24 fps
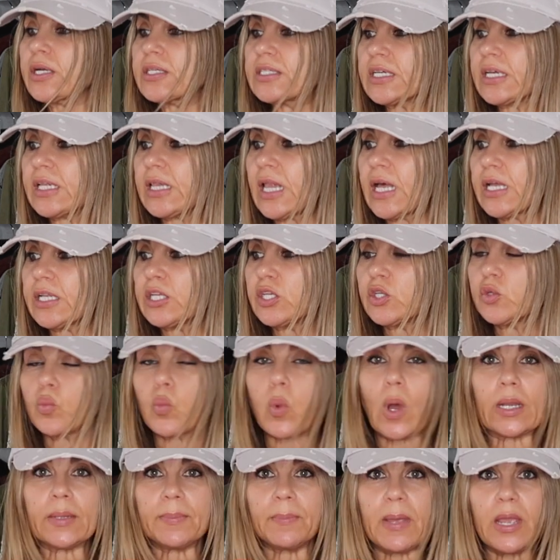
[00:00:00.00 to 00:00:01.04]
I decluttered
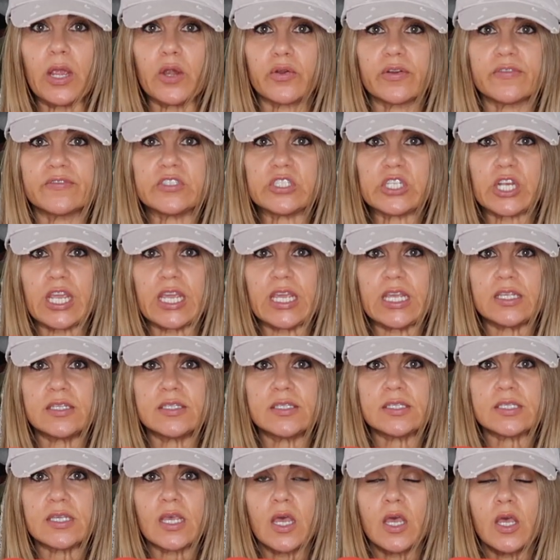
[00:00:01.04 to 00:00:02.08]
one pair of
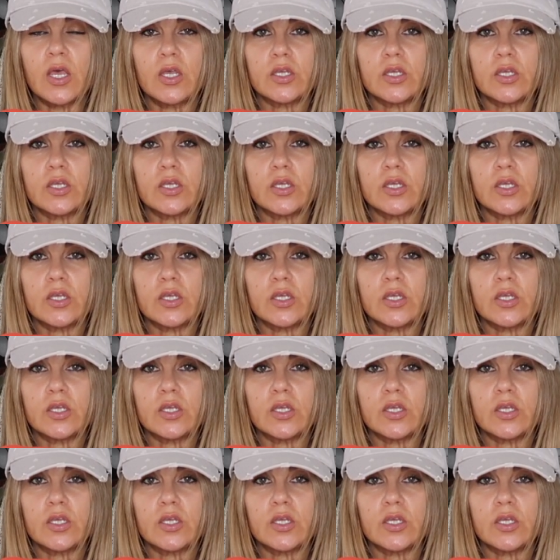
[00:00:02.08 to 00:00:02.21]
jeans.